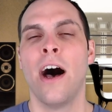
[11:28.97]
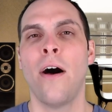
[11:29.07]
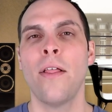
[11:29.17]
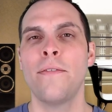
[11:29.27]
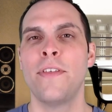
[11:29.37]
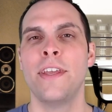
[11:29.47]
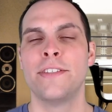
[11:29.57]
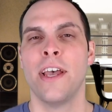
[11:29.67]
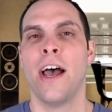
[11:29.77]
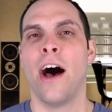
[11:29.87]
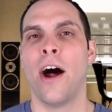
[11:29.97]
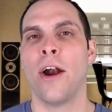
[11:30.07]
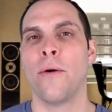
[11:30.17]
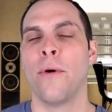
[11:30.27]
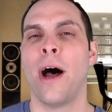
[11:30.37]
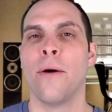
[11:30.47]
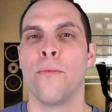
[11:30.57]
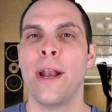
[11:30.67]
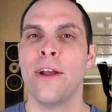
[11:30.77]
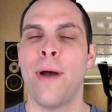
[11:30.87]
All of these are uh,
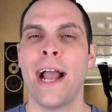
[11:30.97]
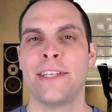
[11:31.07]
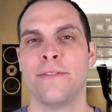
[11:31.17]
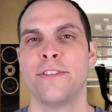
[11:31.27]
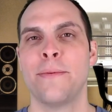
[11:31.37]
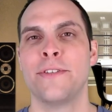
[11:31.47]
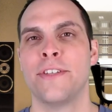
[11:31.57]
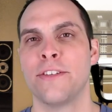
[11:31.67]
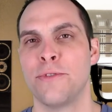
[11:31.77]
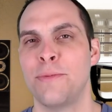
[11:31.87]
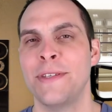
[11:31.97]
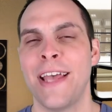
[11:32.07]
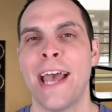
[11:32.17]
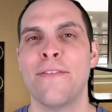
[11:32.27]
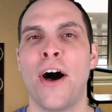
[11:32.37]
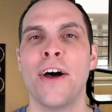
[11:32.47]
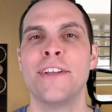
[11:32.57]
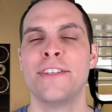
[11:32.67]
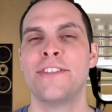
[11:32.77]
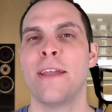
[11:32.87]
radioactive substances, which means they have
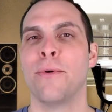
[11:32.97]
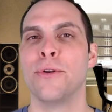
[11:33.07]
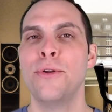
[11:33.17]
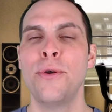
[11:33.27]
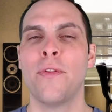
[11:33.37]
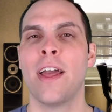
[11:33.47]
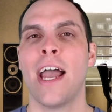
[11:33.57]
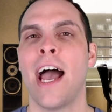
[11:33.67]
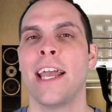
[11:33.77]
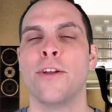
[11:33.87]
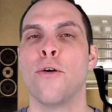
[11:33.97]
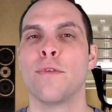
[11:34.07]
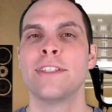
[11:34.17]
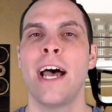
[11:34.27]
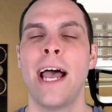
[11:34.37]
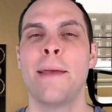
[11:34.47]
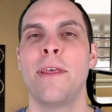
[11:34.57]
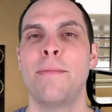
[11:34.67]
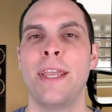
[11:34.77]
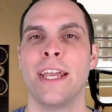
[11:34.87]
unstable nuclei, and over time
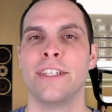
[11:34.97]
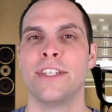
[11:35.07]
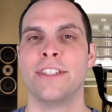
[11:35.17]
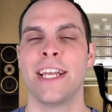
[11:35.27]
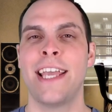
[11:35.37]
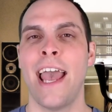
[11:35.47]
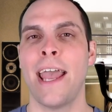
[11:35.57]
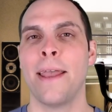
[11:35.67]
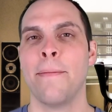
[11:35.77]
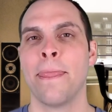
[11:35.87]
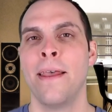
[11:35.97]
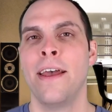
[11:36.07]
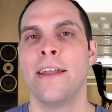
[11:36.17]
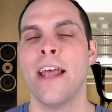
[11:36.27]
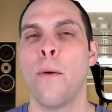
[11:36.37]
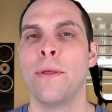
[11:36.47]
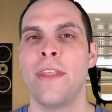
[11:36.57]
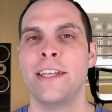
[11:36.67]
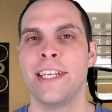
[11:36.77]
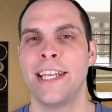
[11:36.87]
they begin to decay. Now, when
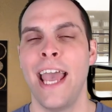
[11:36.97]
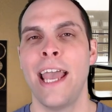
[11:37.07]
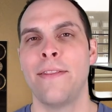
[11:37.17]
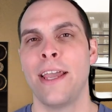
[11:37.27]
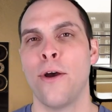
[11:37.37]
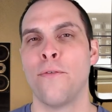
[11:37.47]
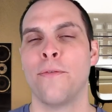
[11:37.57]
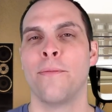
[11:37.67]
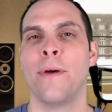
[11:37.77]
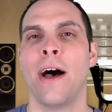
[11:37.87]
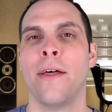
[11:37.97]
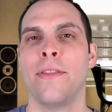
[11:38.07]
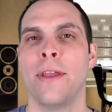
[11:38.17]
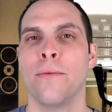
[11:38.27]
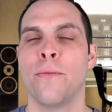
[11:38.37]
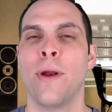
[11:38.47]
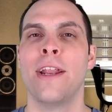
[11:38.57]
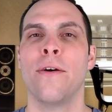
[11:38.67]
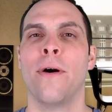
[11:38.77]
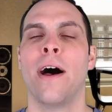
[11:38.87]
they decay, they go from uh, the
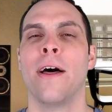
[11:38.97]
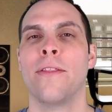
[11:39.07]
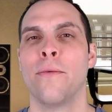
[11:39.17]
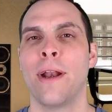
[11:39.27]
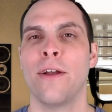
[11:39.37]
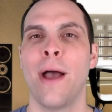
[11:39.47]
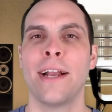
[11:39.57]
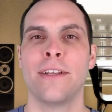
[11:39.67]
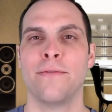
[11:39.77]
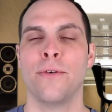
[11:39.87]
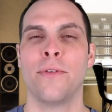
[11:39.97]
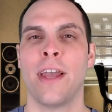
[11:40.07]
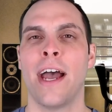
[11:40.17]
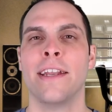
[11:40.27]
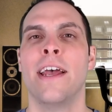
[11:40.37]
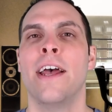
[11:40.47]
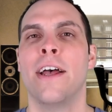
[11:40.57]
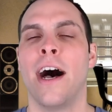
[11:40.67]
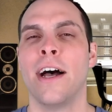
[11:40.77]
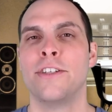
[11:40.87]
radio uh, the radioactive nuclei
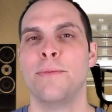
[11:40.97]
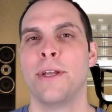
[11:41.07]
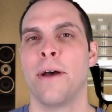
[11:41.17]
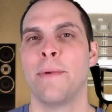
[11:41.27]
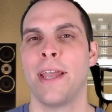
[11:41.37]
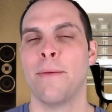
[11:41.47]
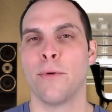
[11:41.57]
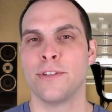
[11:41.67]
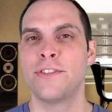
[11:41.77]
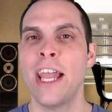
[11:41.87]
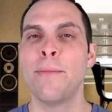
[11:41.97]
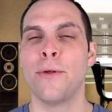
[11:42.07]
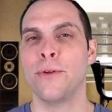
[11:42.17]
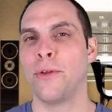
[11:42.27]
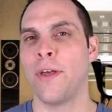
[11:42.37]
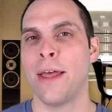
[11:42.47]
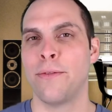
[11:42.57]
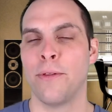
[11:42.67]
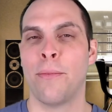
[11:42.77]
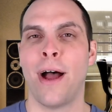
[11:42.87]
uh, to becoming a more stable nuclei
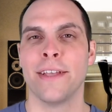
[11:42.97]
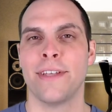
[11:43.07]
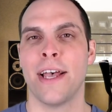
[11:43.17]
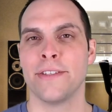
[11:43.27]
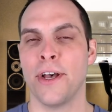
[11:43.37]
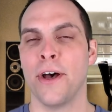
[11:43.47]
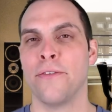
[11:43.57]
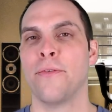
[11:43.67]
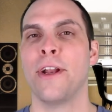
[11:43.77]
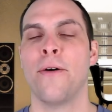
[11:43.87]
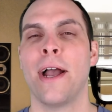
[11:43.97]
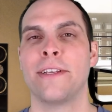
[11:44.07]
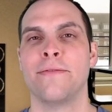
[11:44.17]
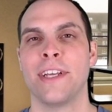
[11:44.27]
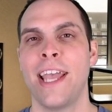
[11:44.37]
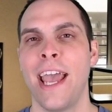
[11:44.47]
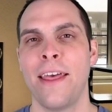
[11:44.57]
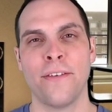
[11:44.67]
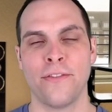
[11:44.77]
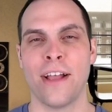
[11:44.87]
through the process of radioactive
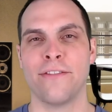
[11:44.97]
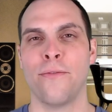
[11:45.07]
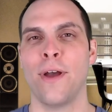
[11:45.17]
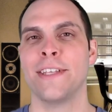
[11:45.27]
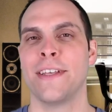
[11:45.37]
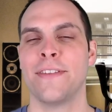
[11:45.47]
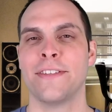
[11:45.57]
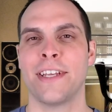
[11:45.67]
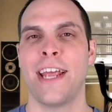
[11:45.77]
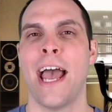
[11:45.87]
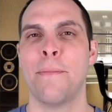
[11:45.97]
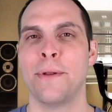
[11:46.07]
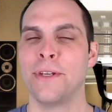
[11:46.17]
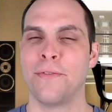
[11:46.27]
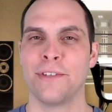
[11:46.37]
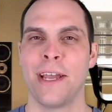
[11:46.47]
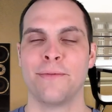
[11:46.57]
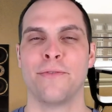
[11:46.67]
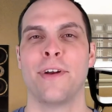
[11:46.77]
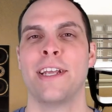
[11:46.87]
decay. There's lots of ways that this can happen, different
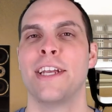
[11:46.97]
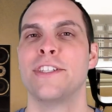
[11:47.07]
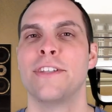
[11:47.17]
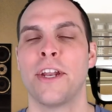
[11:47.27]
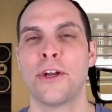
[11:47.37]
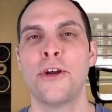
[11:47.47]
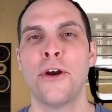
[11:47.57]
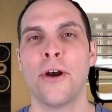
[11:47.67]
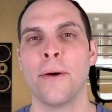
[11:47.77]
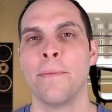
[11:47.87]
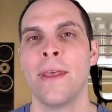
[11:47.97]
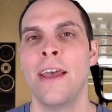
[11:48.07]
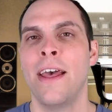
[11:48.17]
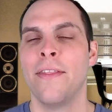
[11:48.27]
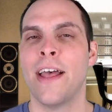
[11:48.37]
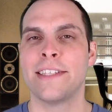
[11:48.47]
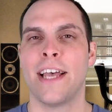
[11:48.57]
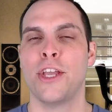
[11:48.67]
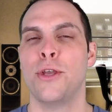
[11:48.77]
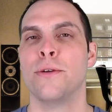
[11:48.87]
types of radiation that occur. That's
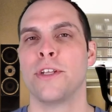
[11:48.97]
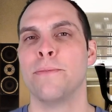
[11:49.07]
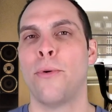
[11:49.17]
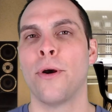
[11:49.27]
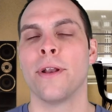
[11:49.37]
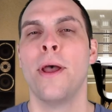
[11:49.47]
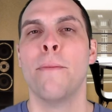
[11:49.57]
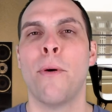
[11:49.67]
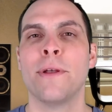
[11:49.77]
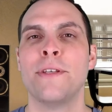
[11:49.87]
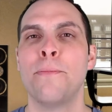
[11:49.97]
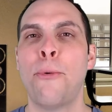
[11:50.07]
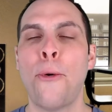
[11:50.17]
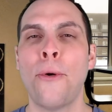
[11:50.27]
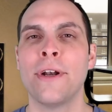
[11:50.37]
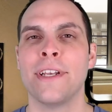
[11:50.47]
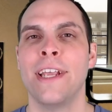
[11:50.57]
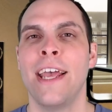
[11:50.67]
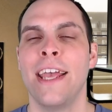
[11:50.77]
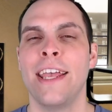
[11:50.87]
not hugely important. But what's important
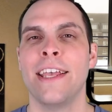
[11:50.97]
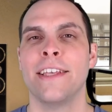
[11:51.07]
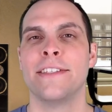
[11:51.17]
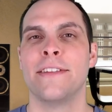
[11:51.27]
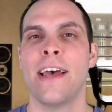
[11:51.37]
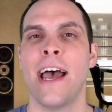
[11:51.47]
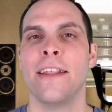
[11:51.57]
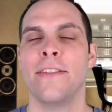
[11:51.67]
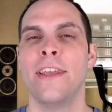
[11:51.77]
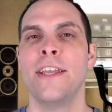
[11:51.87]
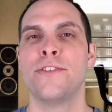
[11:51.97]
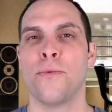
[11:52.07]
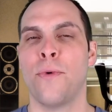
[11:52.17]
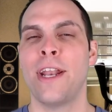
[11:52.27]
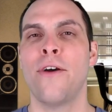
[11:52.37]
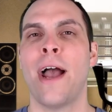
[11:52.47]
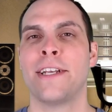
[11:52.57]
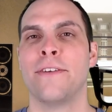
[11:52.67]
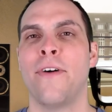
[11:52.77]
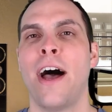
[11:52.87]
is that these
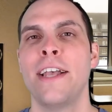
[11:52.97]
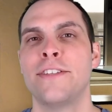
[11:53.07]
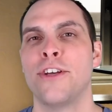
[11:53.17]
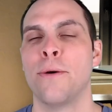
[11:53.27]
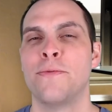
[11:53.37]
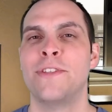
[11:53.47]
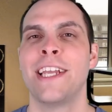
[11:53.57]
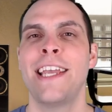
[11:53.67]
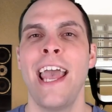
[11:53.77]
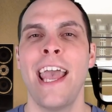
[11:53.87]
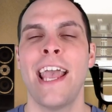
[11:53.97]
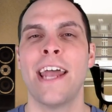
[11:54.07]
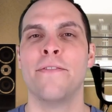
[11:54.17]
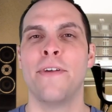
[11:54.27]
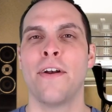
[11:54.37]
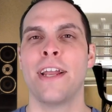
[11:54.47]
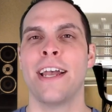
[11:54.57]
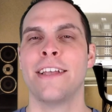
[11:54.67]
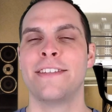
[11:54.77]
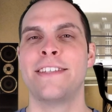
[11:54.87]
radioactive isotopes decay at a very
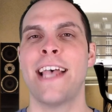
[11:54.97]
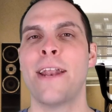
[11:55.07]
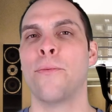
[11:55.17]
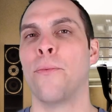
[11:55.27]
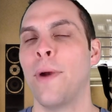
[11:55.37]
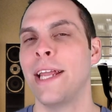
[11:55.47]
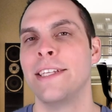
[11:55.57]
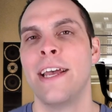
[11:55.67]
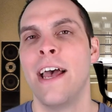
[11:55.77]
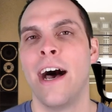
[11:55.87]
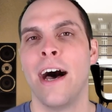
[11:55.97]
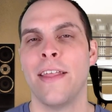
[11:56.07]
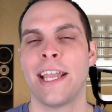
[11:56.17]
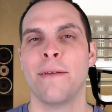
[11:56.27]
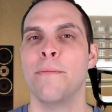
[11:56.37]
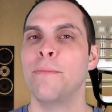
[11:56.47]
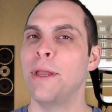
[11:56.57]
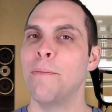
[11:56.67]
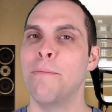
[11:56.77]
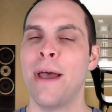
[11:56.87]
set rate uh, that can
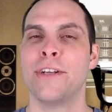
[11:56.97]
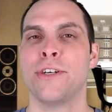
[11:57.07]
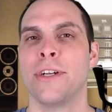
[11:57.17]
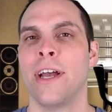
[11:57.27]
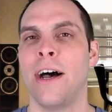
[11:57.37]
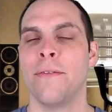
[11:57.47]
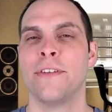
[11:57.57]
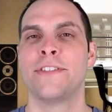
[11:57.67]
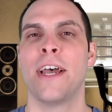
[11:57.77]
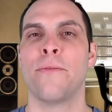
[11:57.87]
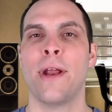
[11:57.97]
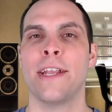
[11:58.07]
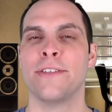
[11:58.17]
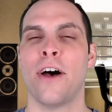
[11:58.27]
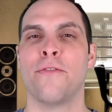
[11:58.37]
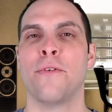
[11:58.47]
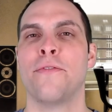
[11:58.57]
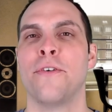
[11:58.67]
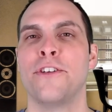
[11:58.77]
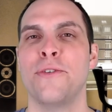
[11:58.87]
be measured. Um, the set rate is often
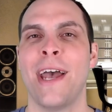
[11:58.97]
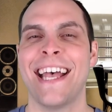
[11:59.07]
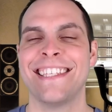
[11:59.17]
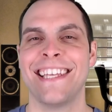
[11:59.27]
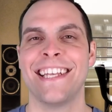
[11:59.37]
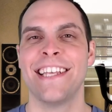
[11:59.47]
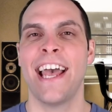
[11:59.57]
referred to as its